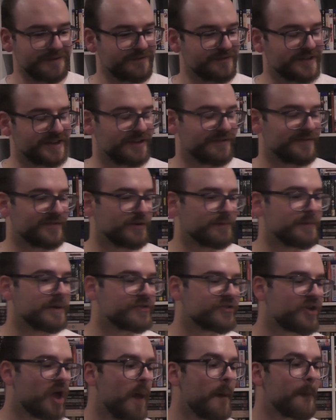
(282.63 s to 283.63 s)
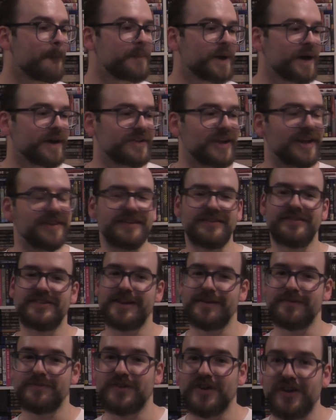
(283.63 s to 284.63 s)
Thank you very much. But at the
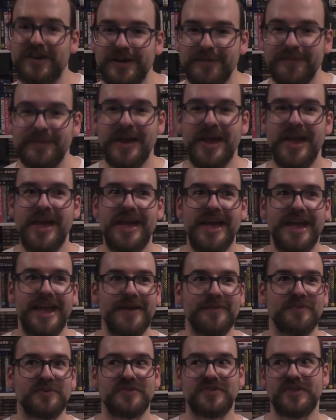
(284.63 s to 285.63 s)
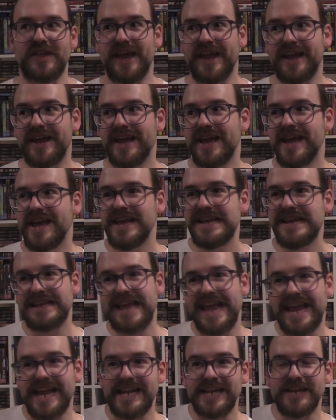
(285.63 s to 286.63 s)
same time, it was like
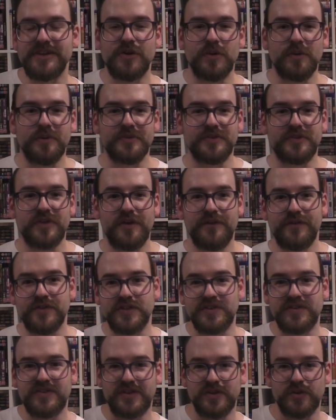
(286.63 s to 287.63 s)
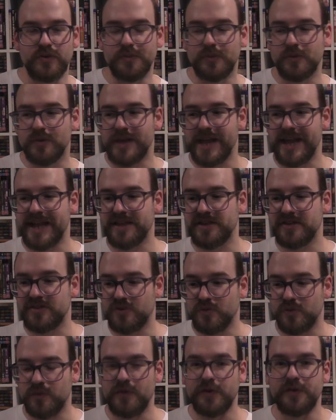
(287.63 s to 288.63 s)
$80 for the steelbook and the
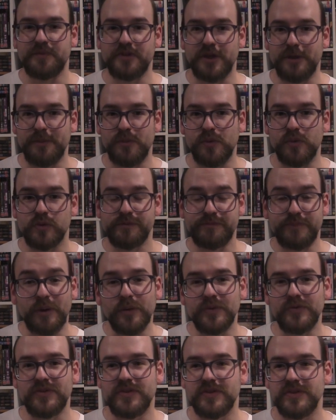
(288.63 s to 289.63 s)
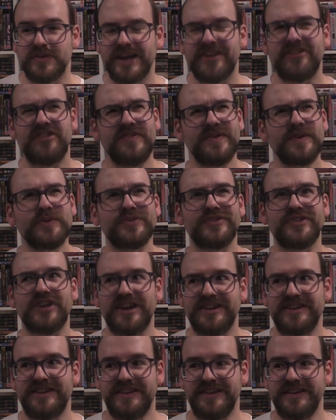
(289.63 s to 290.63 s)
two films I bought posted. Actually, I think it was
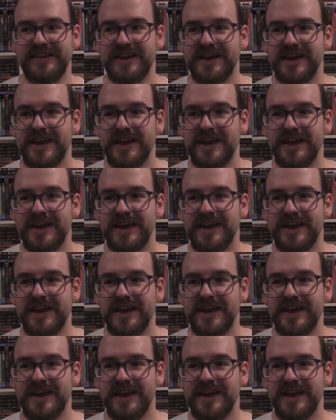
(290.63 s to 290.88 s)
$90.